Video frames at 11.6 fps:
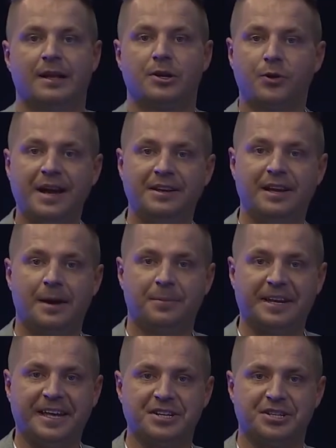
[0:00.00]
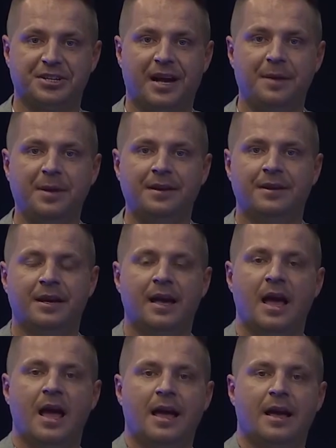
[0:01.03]
grinding application. I mean,
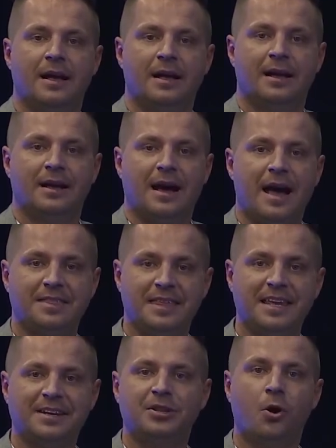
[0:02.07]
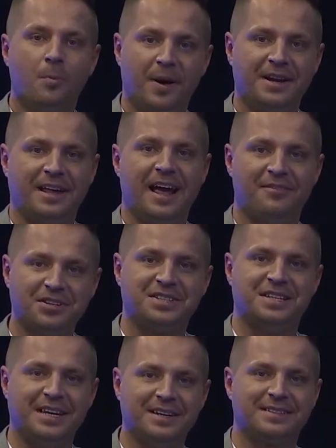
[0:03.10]
I think nobody ever
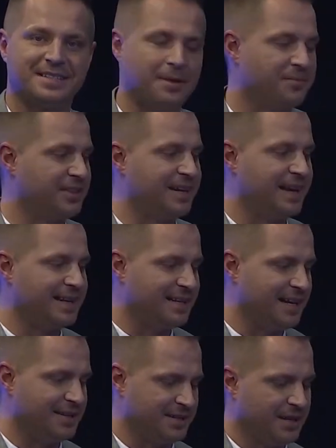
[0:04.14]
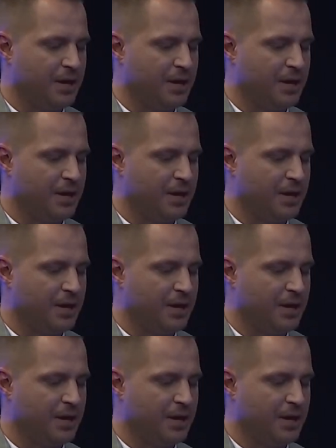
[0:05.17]
seen something like that.